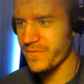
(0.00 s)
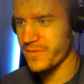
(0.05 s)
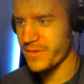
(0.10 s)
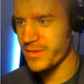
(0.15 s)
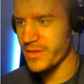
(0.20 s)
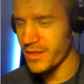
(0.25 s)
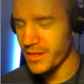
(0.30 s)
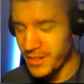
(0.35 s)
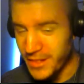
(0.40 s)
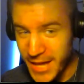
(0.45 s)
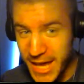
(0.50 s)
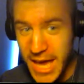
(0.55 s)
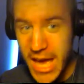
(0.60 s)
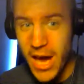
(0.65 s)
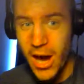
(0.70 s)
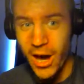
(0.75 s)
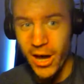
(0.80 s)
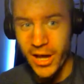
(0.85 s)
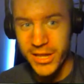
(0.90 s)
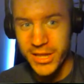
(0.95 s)

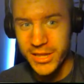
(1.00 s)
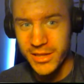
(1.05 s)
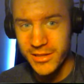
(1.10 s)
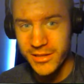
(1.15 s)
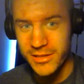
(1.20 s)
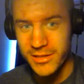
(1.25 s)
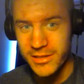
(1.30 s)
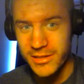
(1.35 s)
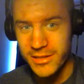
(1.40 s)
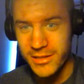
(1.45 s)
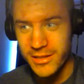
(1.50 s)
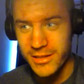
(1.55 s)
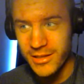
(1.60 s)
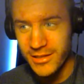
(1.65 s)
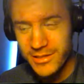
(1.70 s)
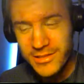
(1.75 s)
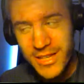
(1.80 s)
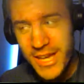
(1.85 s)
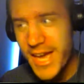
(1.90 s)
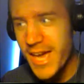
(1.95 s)
Leon!
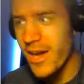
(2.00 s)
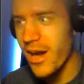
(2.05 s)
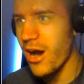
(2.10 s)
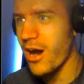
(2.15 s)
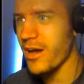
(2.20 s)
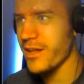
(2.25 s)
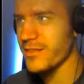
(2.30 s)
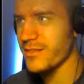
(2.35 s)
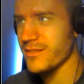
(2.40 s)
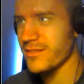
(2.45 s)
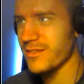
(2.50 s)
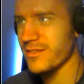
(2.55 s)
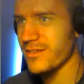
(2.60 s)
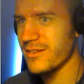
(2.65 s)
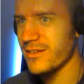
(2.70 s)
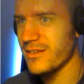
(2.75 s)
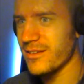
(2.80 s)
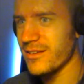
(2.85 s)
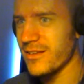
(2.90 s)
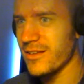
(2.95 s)
Leon!
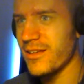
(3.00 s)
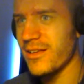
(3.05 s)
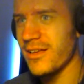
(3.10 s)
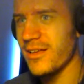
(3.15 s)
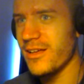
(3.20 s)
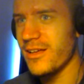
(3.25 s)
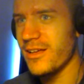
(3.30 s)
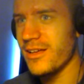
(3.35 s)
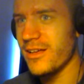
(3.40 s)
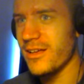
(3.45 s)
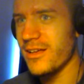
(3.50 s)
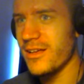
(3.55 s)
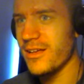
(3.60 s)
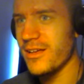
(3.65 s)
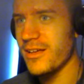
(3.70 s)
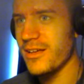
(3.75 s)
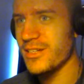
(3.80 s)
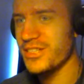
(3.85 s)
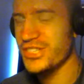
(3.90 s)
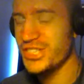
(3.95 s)

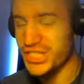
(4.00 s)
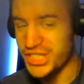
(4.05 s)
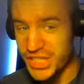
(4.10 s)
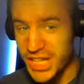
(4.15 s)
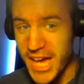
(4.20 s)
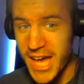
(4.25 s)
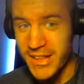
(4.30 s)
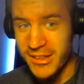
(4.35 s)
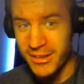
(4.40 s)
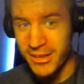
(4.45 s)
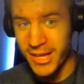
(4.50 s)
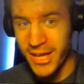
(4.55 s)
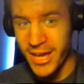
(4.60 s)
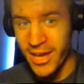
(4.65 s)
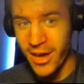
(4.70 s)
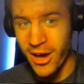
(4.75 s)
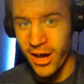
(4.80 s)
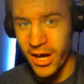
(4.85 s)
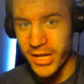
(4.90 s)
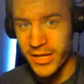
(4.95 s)
Shit,
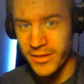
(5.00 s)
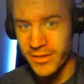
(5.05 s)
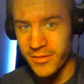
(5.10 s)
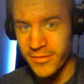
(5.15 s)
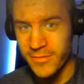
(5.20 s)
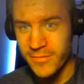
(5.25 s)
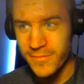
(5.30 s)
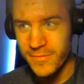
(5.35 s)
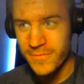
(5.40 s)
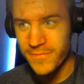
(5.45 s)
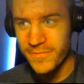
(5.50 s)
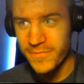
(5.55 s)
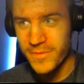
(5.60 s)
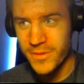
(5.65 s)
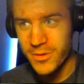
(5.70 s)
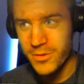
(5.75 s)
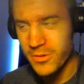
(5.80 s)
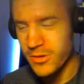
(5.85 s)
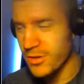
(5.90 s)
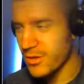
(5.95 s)
Leon!
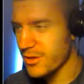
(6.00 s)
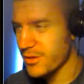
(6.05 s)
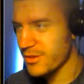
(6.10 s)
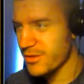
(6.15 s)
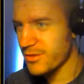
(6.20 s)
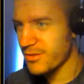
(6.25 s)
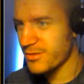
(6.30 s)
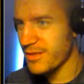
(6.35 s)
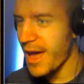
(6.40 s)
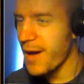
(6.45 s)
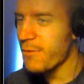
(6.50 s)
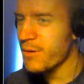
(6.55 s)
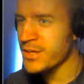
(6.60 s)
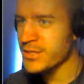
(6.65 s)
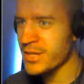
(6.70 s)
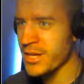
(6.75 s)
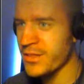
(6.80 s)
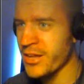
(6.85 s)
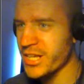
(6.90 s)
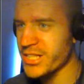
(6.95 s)
That was
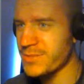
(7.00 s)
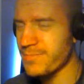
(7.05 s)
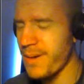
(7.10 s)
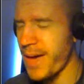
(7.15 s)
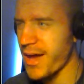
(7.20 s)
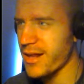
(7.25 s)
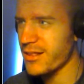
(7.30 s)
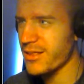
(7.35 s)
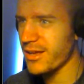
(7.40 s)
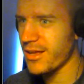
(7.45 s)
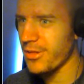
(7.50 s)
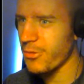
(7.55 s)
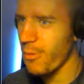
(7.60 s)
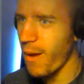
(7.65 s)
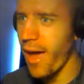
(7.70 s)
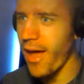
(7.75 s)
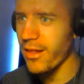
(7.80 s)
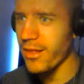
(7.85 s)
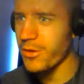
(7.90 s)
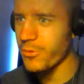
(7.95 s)
unexpected.
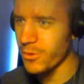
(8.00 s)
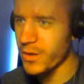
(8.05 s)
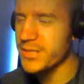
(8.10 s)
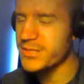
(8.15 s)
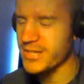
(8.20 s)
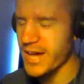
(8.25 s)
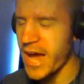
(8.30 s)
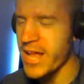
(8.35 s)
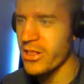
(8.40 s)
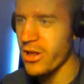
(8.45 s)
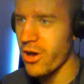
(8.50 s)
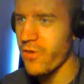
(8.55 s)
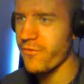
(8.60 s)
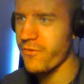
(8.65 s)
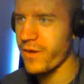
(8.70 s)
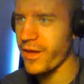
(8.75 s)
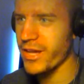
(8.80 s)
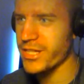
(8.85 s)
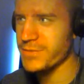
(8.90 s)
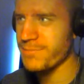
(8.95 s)
Well, it was kind of
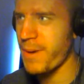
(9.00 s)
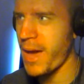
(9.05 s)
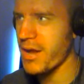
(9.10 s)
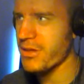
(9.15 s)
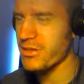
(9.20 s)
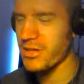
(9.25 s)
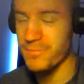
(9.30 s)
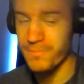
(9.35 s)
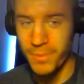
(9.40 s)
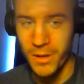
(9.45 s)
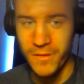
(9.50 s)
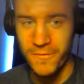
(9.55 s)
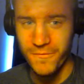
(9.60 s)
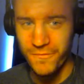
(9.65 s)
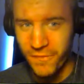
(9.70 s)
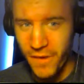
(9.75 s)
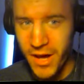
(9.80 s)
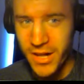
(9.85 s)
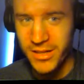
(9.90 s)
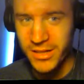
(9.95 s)
expected, but
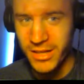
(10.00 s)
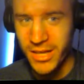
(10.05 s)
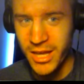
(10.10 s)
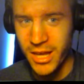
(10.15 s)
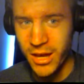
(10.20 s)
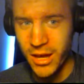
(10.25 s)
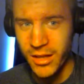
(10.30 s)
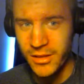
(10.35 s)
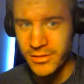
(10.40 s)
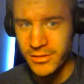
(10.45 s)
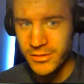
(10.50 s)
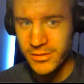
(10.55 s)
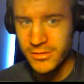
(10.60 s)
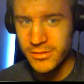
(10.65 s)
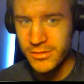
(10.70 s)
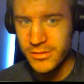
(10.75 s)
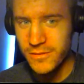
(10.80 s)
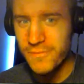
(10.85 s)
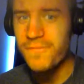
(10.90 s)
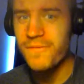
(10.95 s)
fuck Leon.
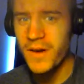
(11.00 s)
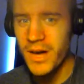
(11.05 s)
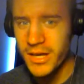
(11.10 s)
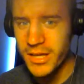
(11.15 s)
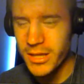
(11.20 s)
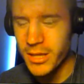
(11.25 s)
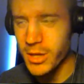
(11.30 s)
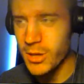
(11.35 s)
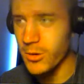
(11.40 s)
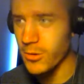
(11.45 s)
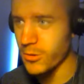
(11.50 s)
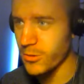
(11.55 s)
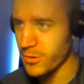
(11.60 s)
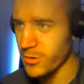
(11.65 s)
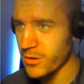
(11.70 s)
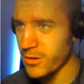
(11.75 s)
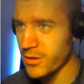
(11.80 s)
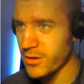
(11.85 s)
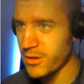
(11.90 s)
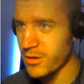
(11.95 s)
Fuck you.
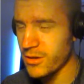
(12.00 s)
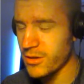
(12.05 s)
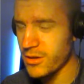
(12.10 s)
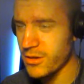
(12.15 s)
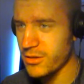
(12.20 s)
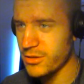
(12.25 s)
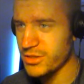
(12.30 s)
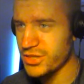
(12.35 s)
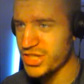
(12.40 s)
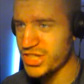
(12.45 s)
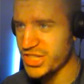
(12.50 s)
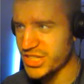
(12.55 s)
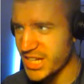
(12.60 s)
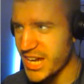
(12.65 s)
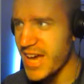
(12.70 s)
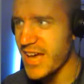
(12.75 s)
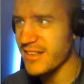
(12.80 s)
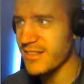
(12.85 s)
Shit!